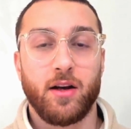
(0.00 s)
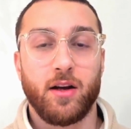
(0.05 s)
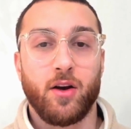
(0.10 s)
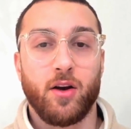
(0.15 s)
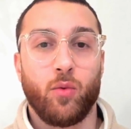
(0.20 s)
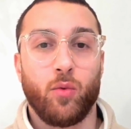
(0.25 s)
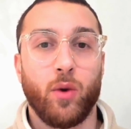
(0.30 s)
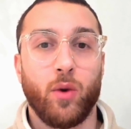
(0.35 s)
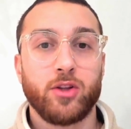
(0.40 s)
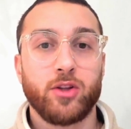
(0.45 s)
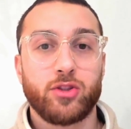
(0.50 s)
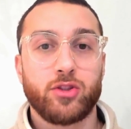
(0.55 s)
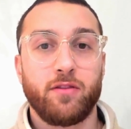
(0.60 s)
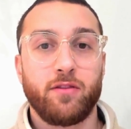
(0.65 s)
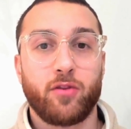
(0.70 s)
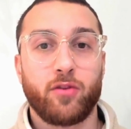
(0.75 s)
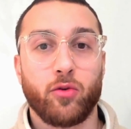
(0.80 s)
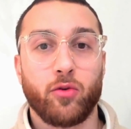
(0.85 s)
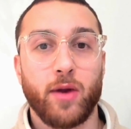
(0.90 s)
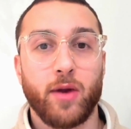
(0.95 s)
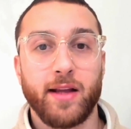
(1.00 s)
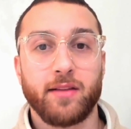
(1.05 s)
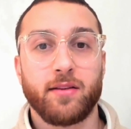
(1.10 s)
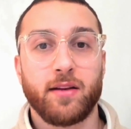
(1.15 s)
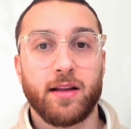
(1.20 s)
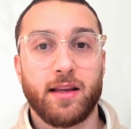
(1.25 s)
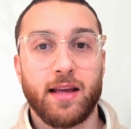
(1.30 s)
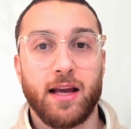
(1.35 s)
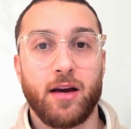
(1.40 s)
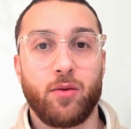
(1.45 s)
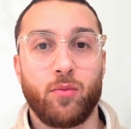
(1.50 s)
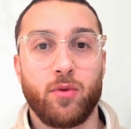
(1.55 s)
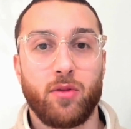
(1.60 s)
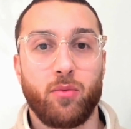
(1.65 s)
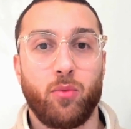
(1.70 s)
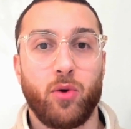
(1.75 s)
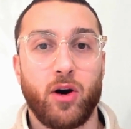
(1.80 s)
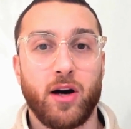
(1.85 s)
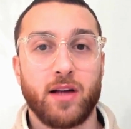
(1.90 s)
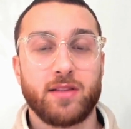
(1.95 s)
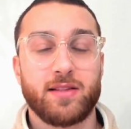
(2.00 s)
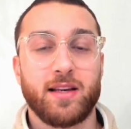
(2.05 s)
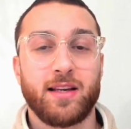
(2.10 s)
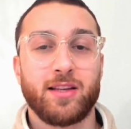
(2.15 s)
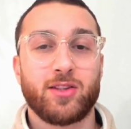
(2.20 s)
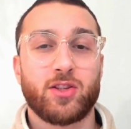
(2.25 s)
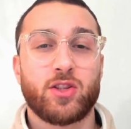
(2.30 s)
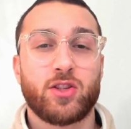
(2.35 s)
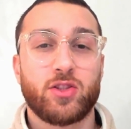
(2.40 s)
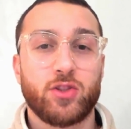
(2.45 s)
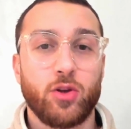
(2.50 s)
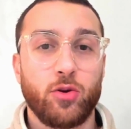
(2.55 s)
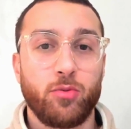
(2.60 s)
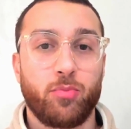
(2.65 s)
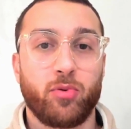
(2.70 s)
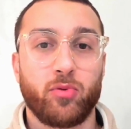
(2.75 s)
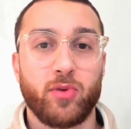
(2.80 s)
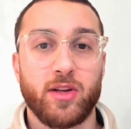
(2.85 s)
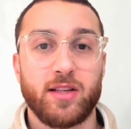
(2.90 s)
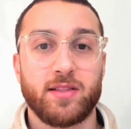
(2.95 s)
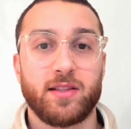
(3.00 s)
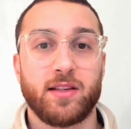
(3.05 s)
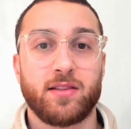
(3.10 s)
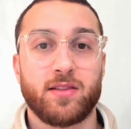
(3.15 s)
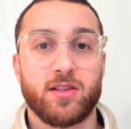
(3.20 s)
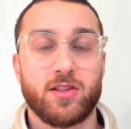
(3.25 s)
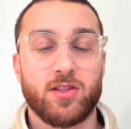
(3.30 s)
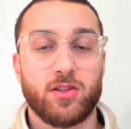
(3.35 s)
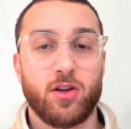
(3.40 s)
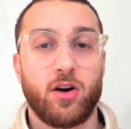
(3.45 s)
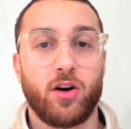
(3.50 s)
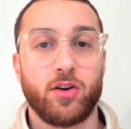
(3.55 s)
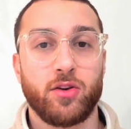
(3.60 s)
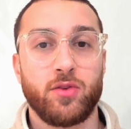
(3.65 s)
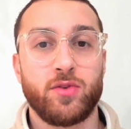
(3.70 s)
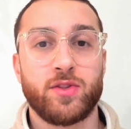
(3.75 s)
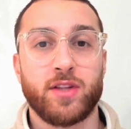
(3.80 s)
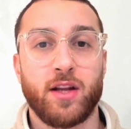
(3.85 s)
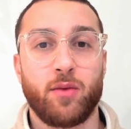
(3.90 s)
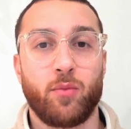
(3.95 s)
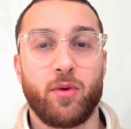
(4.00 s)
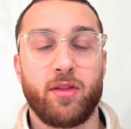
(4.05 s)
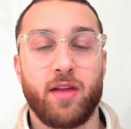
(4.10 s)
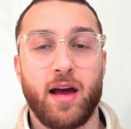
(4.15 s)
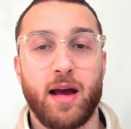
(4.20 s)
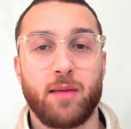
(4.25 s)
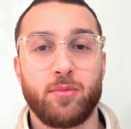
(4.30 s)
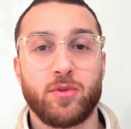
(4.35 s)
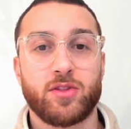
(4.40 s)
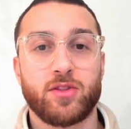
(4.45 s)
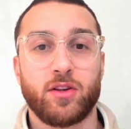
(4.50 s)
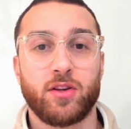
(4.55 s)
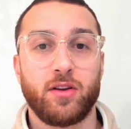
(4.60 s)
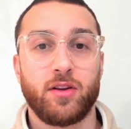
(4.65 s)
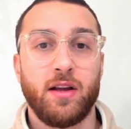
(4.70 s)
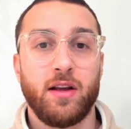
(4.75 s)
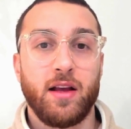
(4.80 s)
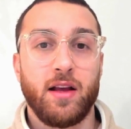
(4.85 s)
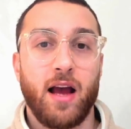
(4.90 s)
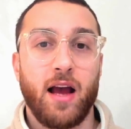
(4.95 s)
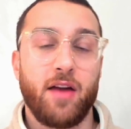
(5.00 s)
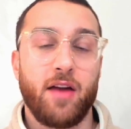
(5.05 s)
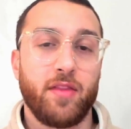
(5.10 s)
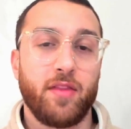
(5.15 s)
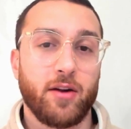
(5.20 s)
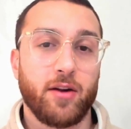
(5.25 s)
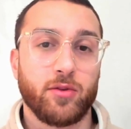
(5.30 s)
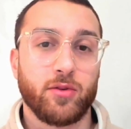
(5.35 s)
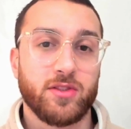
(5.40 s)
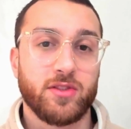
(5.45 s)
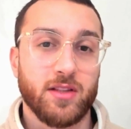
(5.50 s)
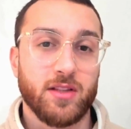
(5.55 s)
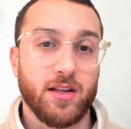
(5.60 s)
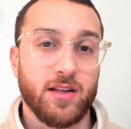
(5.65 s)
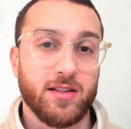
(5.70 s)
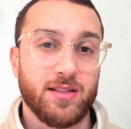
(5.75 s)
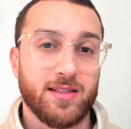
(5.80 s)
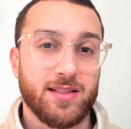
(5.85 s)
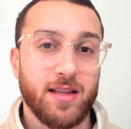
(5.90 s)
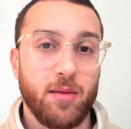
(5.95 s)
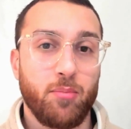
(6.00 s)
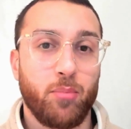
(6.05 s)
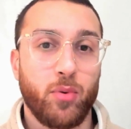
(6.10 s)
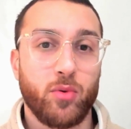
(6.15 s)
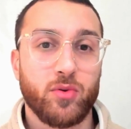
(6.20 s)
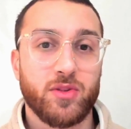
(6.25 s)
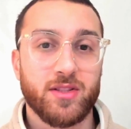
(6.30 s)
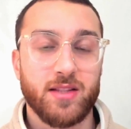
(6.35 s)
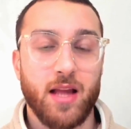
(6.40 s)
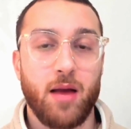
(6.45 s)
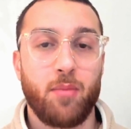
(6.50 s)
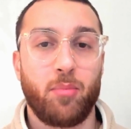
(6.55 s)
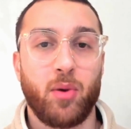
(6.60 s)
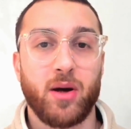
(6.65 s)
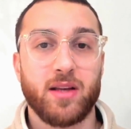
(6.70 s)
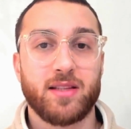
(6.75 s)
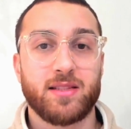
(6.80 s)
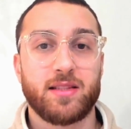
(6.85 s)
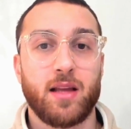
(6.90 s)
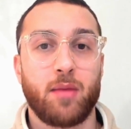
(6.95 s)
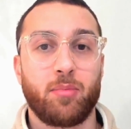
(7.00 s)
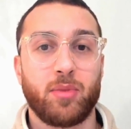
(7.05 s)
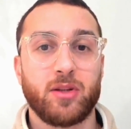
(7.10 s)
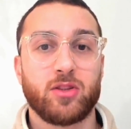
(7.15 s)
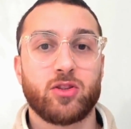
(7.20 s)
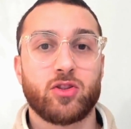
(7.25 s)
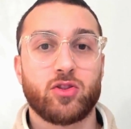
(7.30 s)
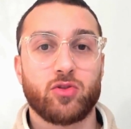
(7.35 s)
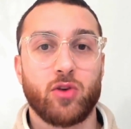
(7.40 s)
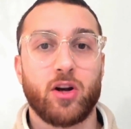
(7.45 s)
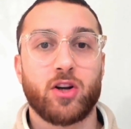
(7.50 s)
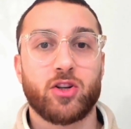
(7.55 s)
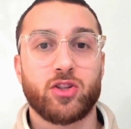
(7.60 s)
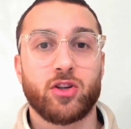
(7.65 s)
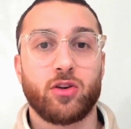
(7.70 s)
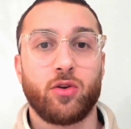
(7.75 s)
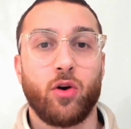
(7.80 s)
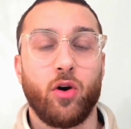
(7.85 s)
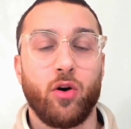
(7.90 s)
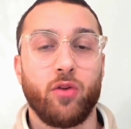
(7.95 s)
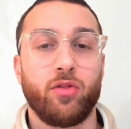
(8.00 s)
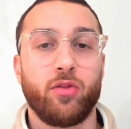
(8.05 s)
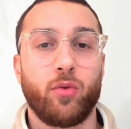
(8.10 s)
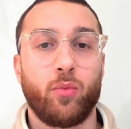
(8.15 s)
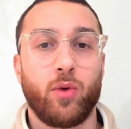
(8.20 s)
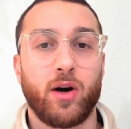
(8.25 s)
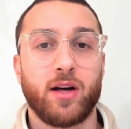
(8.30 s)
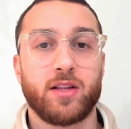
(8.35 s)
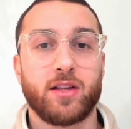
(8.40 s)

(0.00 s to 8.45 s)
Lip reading: Once you've created an account with Wise, it's super easy to start using it with Amazon, and there is a simple step-by-step instruction on the Wise